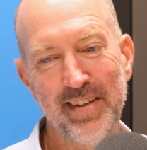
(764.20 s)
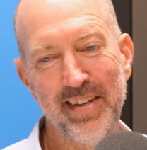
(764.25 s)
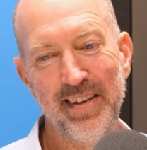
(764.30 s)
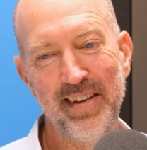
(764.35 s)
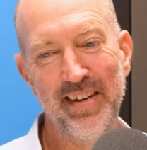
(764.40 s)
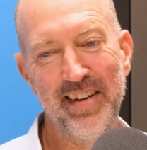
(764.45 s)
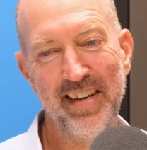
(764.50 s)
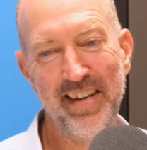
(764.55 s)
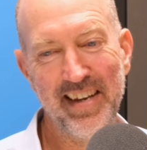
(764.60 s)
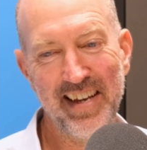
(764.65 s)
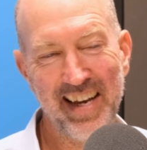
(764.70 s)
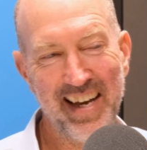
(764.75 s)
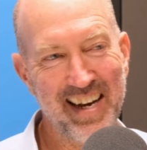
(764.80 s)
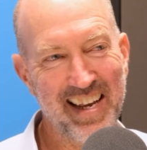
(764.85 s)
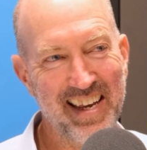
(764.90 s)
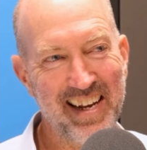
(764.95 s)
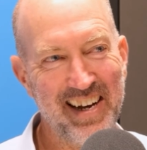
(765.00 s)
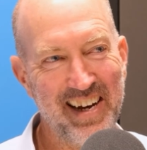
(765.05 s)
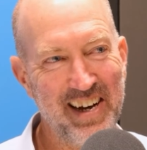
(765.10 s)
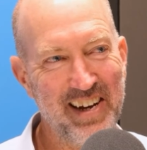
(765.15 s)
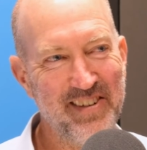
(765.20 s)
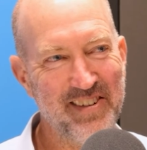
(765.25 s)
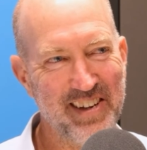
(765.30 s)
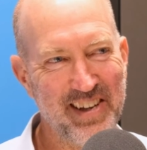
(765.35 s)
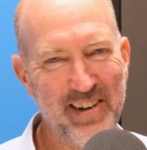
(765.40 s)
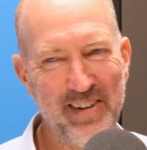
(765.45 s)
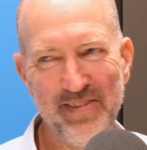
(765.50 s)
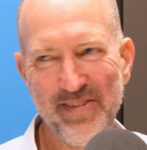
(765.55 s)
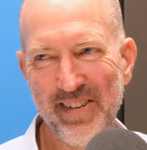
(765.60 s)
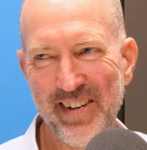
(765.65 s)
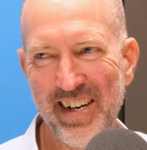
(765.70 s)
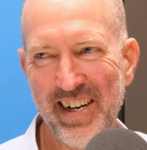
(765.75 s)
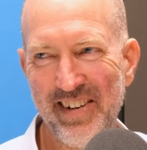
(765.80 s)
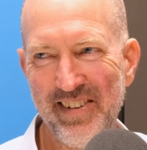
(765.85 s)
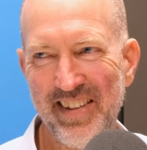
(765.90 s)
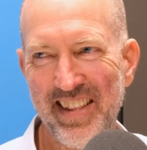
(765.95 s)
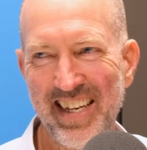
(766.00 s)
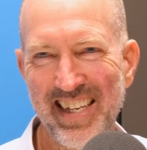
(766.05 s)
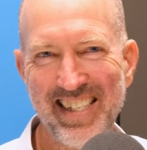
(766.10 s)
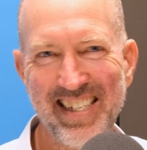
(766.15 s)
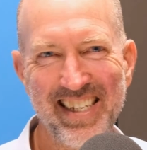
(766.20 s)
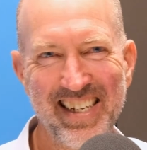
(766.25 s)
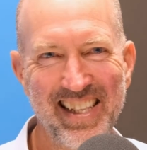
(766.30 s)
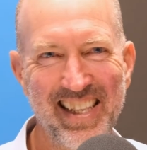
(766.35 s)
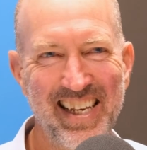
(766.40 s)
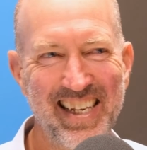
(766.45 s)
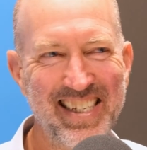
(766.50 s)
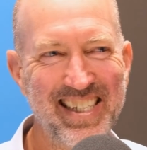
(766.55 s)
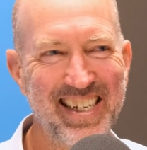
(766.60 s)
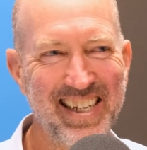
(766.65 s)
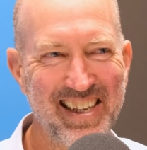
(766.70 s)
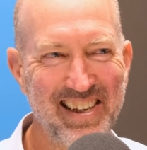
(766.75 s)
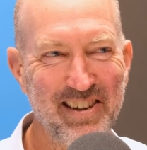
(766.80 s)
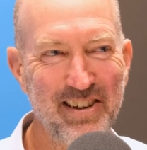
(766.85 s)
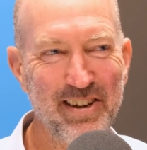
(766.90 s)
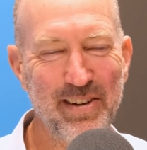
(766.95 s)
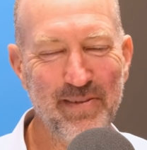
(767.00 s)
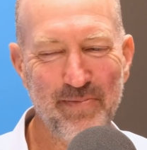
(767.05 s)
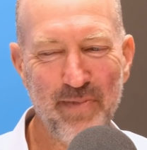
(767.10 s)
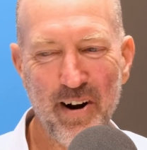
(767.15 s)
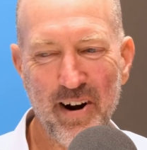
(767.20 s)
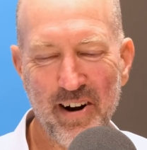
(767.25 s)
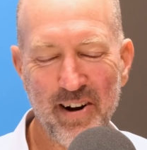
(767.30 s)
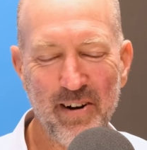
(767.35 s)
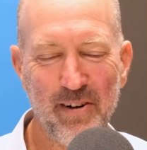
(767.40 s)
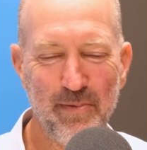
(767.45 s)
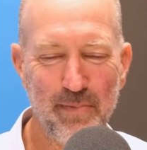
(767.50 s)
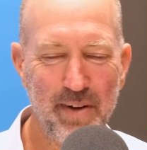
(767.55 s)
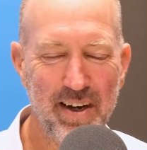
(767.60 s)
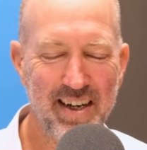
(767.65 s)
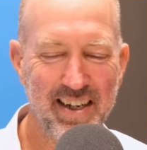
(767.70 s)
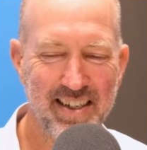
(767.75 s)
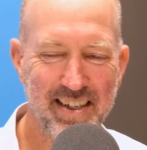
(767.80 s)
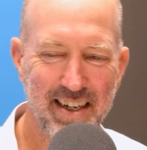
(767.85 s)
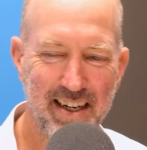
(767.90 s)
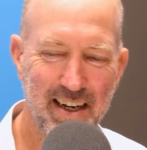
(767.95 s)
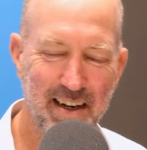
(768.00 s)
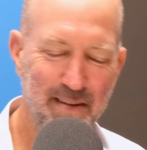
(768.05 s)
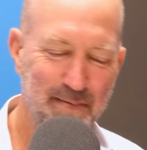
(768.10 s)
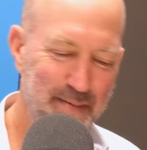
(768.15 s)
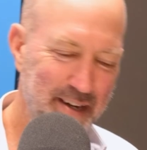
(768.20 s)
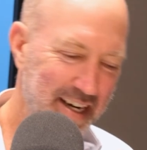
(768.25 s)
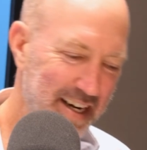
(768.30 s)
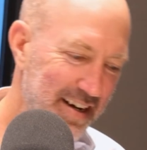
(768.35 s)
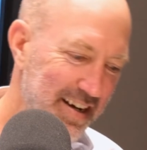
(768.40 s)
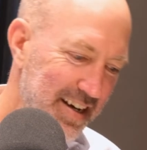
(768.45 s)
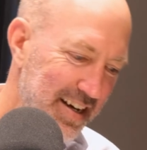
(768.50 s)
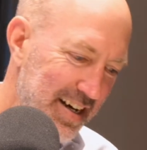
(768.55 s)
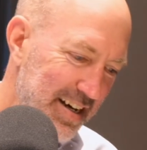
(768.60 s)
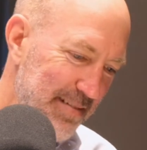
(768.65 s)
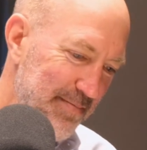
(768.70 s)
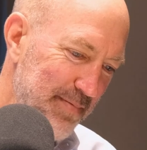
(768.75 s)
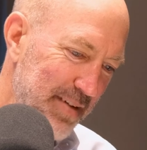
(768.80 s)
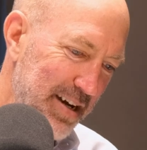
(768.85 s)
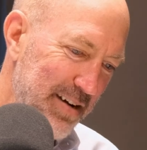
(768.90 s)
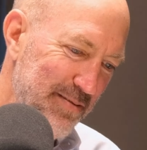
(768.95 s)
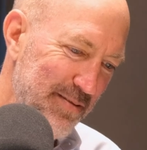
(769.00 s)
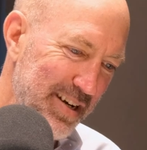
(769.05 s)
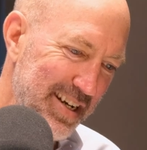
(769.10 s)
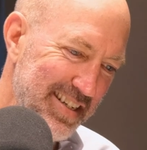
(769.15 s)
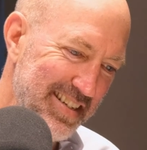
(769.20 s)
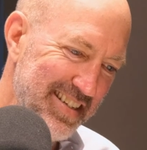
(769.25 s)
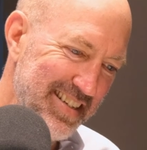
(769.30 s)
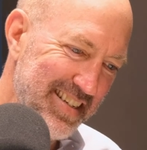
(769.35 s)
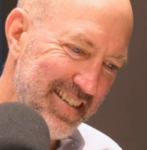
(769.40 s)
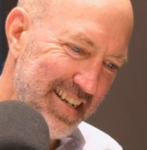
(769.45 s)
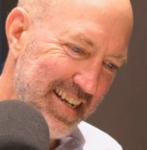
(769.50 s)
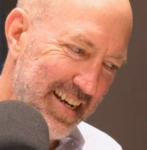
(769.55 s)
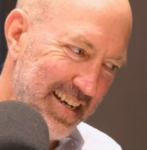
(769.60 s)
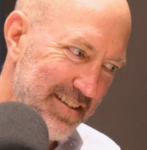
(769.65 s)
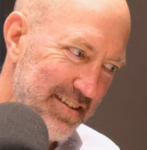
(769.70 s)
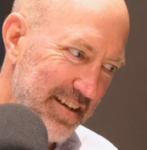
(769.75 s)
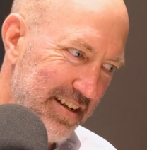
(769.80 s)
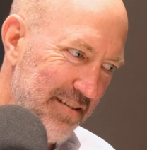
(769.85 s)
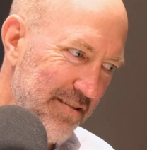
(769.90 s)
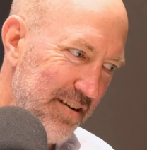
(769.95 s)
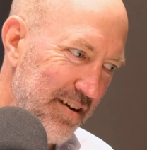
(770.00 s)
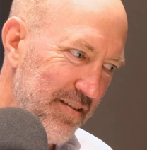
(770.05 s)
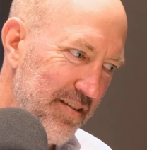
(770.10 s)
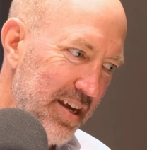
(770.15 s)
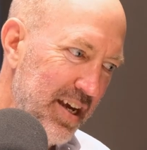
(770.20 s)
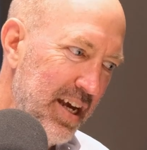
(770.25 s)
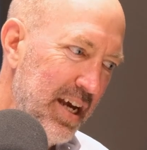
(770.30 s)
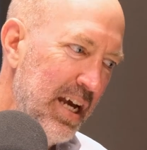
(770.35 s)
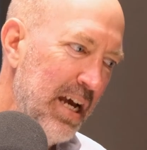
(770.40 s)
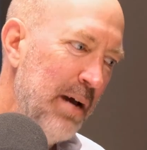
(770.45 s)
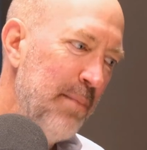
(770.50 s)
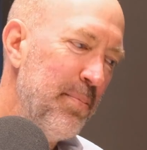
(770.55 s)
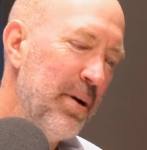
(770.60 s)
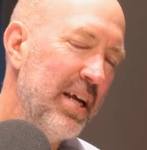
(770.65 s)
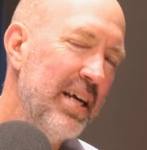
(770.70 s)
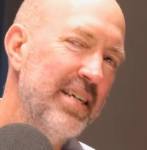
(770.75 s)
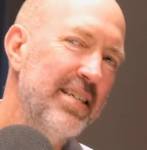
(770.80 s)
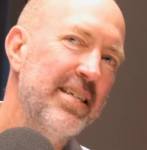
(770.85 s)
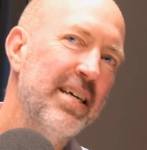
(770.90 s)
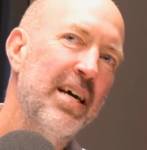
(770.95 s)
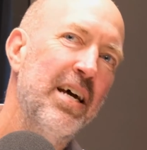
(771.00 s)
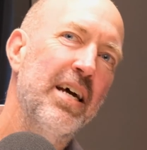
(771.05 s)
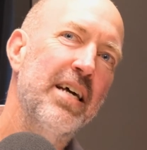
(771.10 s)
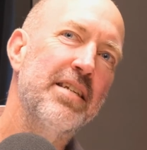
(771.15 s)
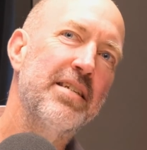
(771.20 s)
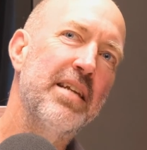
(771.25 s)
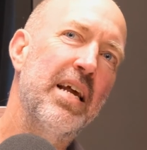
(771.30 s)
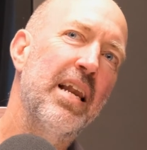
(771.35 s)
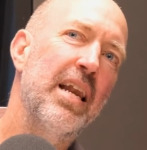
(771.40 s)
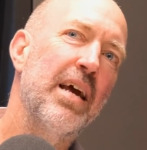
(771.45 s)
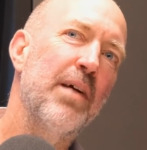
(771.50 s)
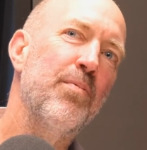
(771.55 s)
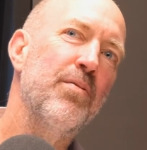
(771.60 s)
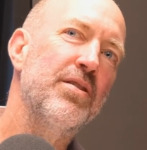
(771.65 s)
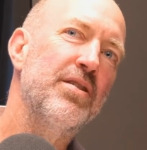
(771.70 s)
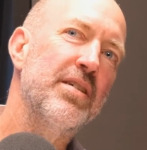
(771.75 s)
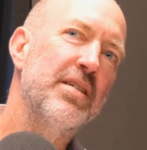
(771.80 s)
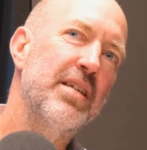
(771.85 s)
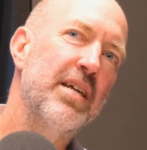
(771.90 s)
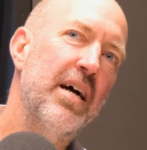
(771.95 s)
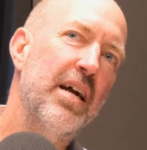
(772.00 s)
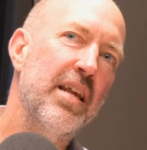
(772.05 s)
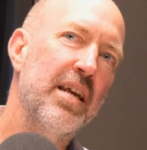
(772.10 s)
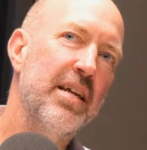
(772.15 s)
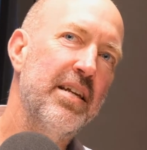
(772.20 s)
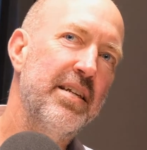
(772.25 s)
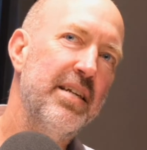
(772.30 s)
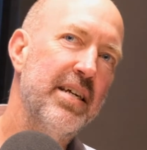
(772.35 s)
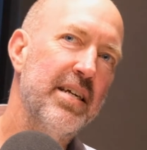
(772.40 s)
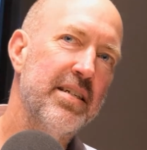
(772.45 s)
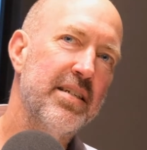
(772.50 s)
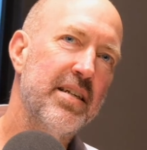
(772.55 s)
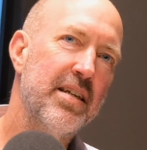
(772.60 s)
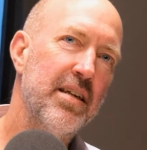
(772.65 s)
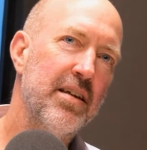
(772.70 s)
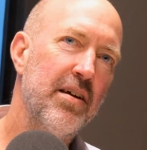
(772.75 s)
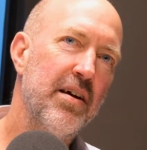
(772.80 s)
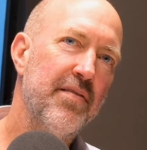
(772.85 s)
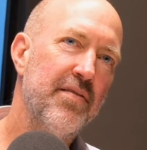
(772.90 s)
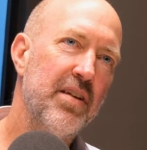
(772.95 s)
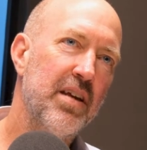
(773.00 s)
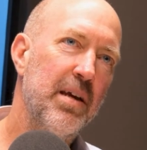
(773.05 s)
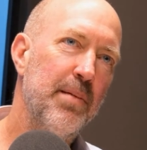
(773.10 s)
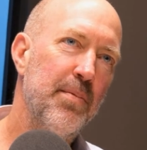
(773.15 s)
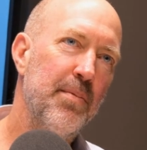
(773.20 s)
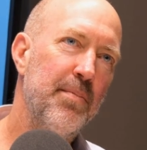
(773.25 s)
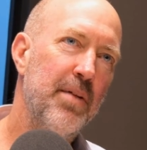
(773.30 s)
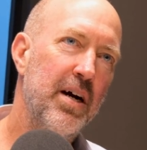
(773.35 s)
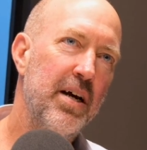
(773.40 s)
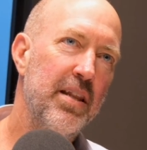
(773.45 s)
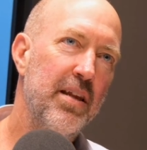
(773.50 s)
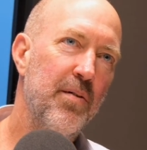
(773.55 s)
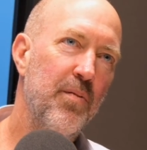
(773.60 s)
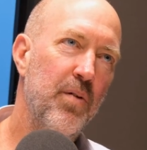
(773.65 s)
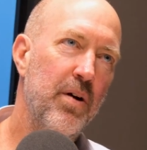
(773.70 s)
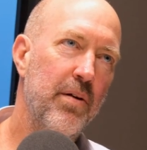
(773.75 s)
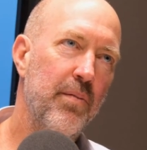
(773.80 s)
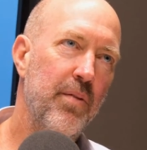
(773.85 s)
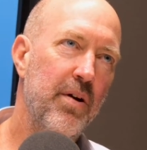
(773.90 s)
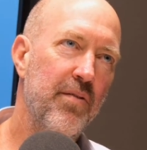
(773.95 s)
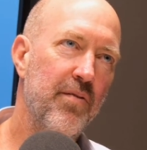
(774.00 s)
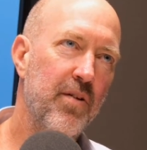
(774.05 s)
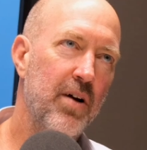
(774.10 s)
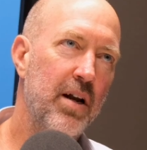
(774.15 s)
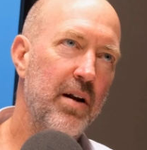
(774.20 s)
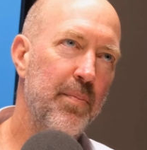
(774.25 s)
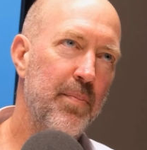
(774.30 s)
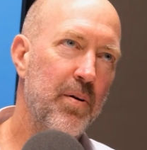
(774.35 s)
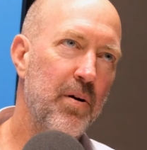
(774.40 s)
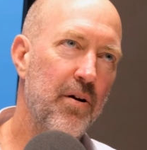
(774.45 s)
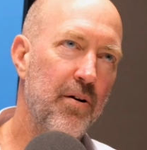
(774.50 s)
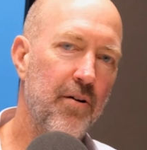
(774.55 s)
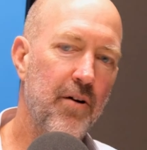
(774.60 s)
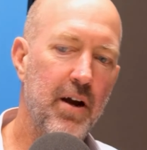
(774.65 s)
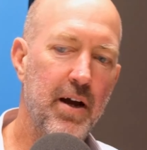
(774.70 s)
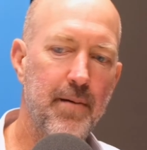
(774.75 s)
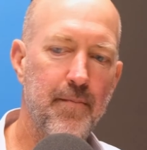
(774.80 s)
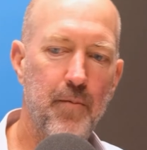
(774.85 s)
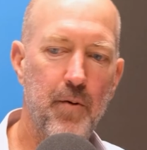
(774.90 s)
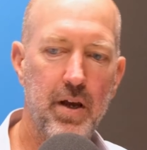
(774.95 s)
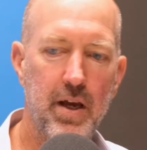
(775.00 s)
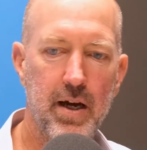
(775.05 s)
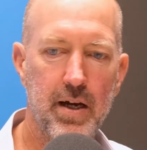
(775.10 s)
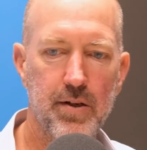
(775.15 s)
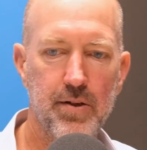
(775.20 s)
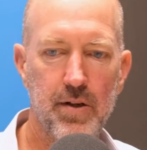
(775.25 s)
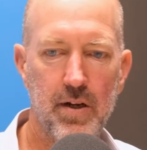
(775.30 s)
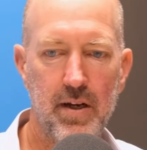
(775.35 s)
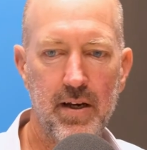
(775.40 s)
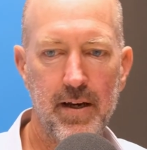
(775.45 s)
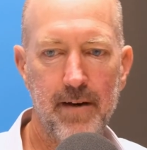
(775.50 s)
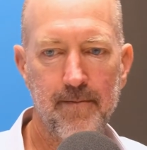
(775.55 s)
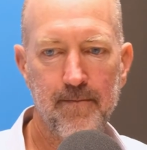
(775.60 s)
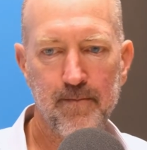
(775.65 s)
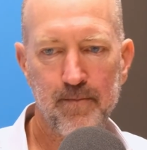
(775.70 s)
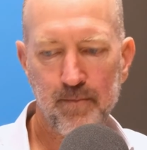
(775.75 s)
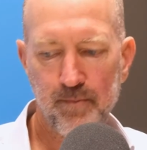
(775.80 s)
you got to get 100. Go for 100. That's a good marker, but it's a little bit outrageous, actually, growth. Because it's not like we're just cutting a disc. You have to keep in mind that when we run a program, we actually